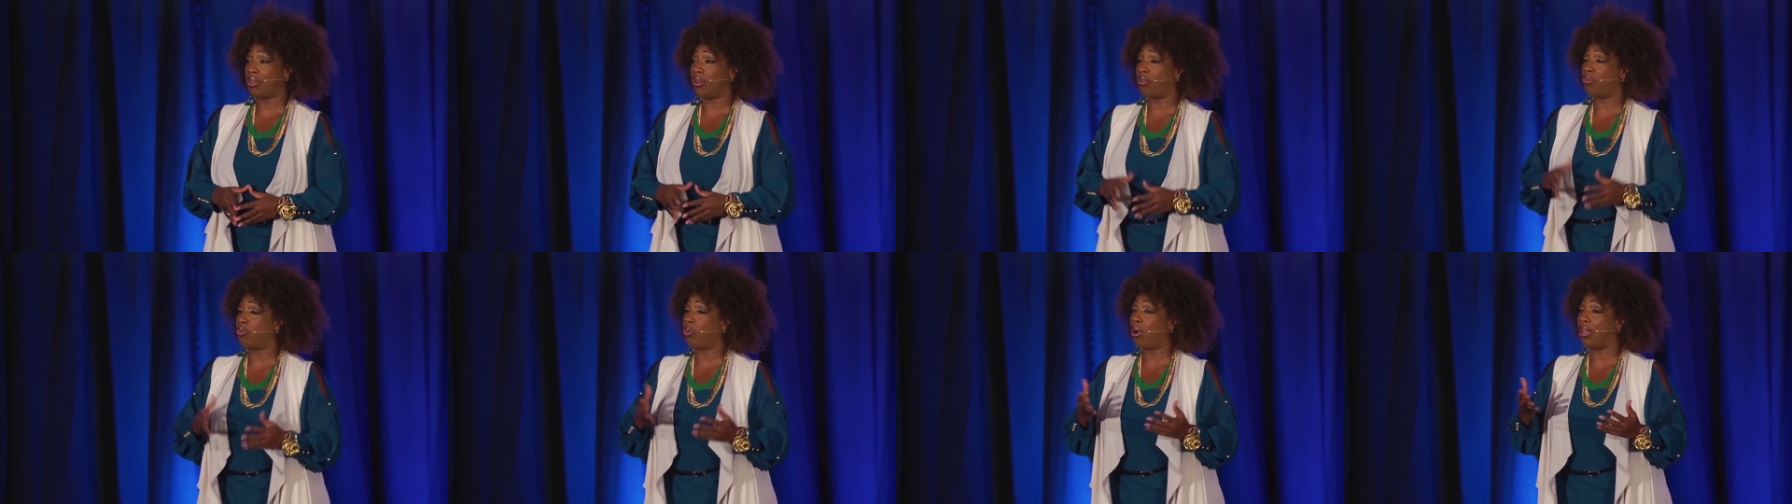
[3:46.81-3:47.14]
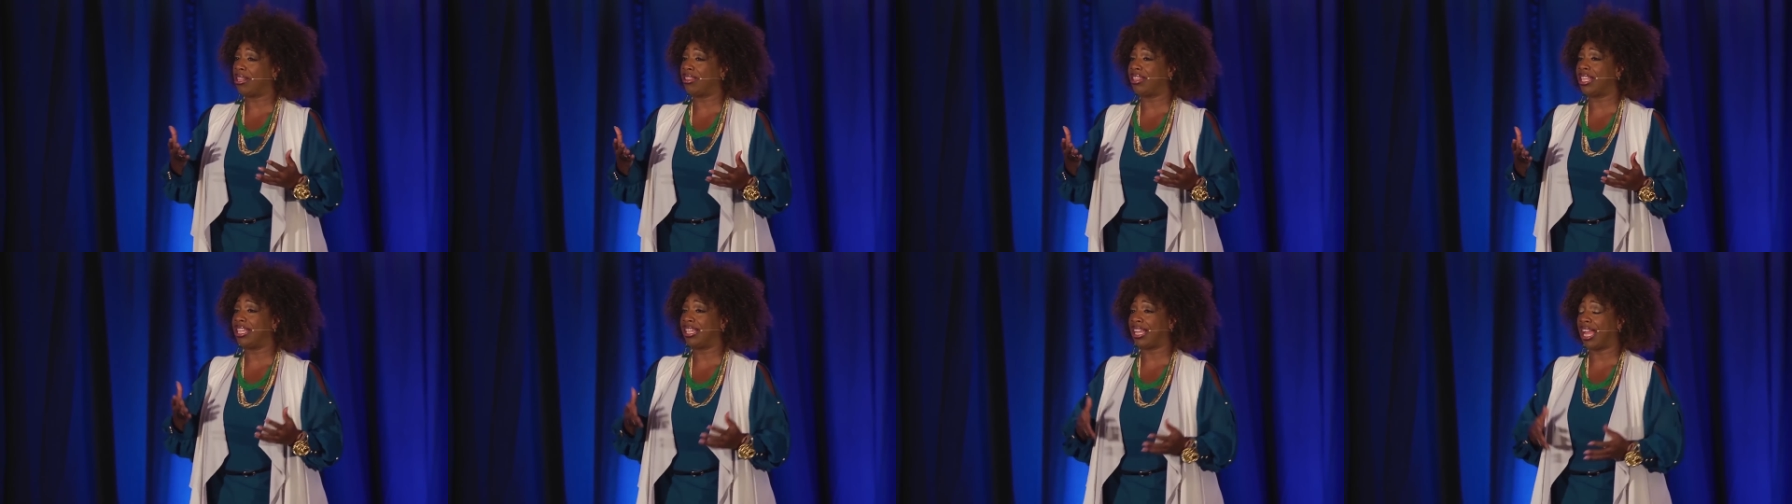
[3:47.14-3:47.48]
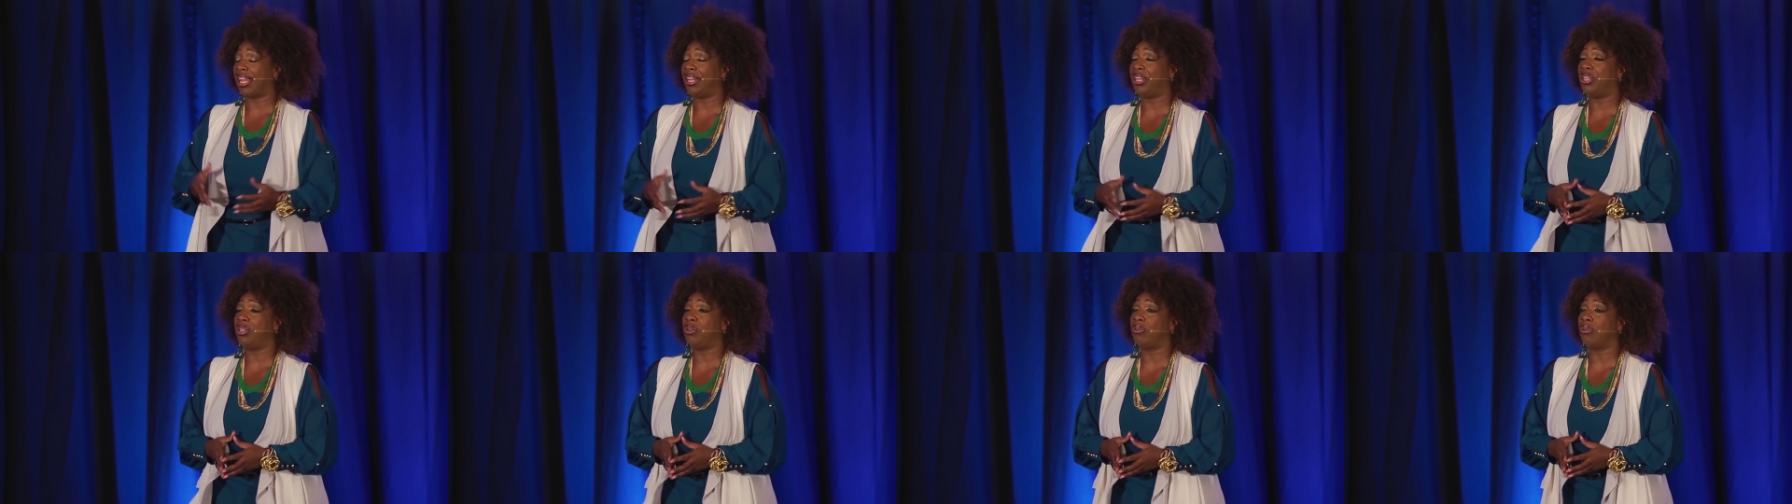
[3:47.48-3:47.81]
and the one thing
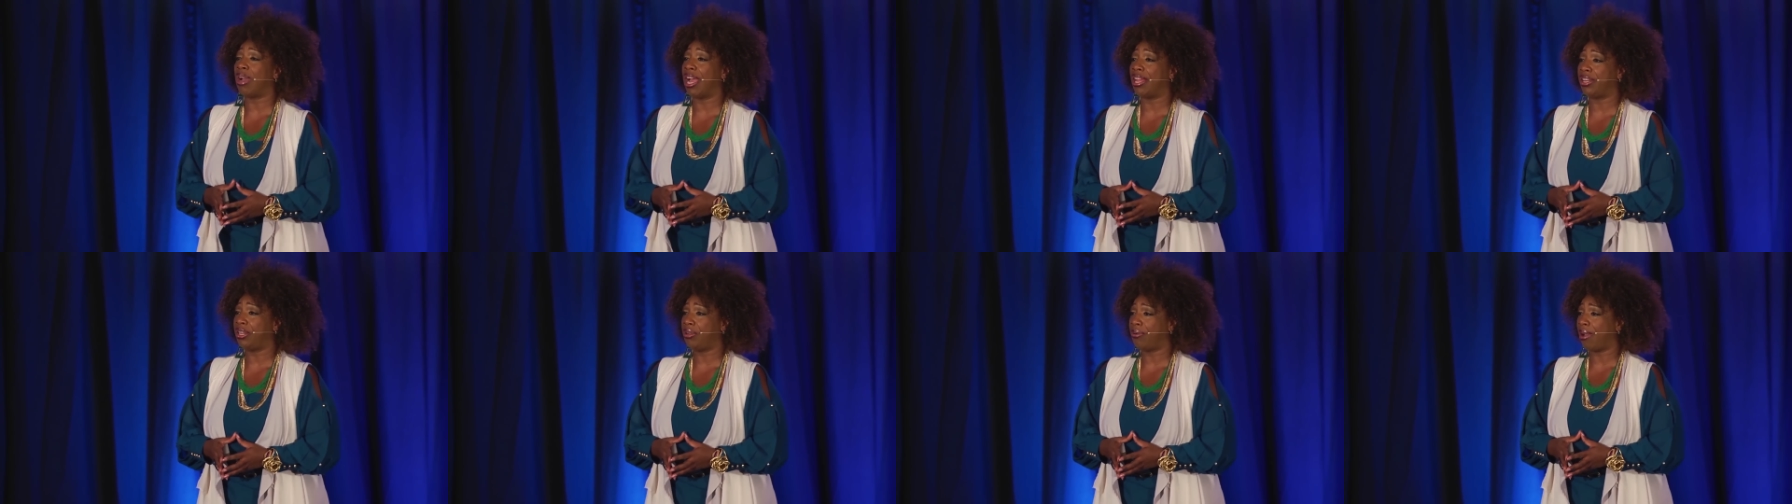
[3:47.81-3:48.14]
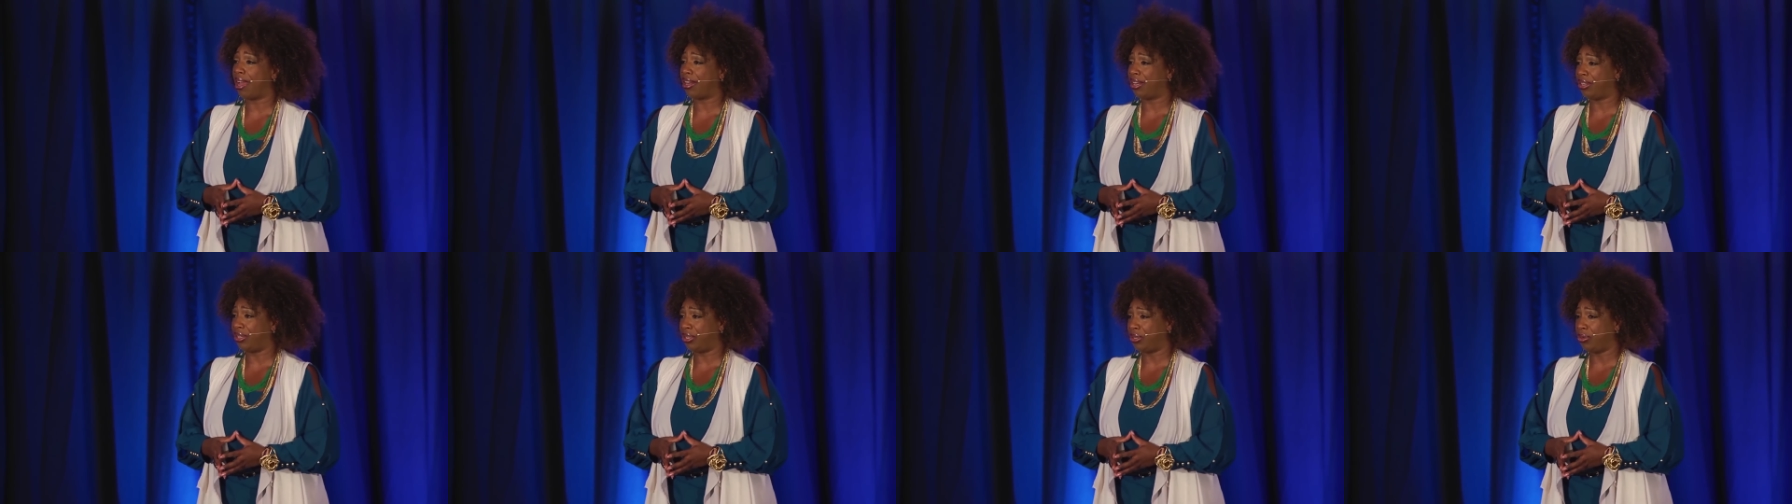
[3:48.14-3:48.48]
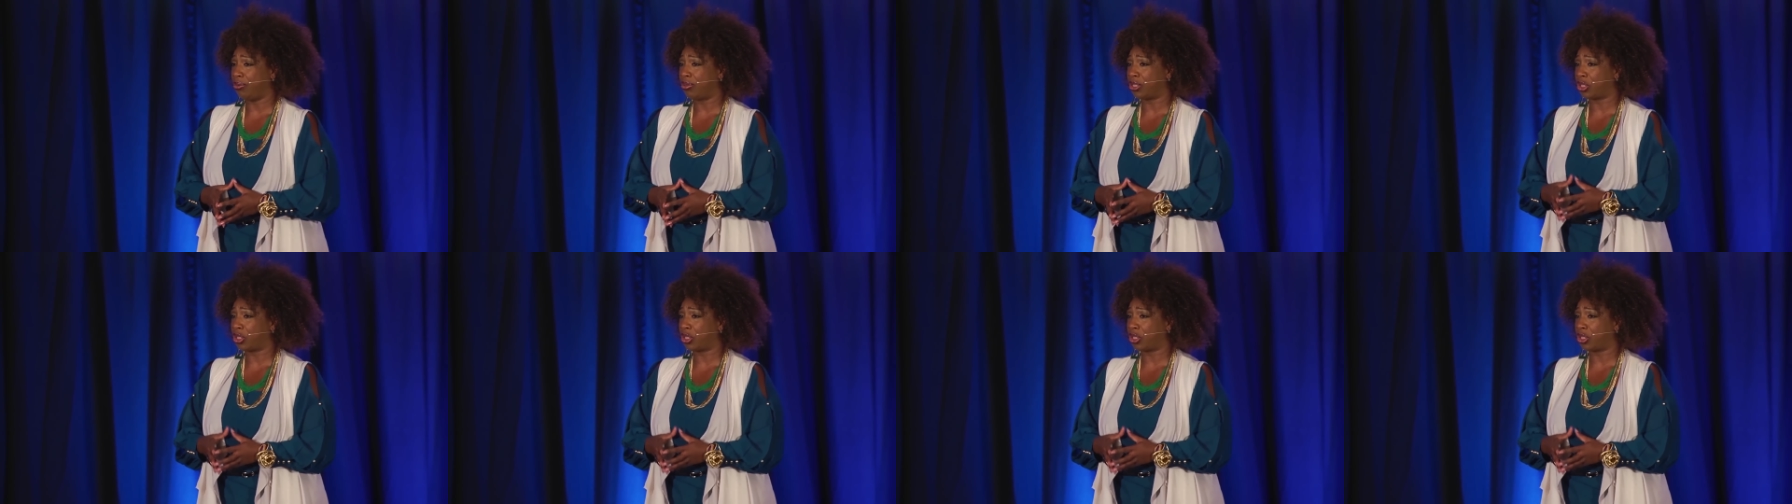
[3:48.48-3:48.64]
I knew I knew how to do,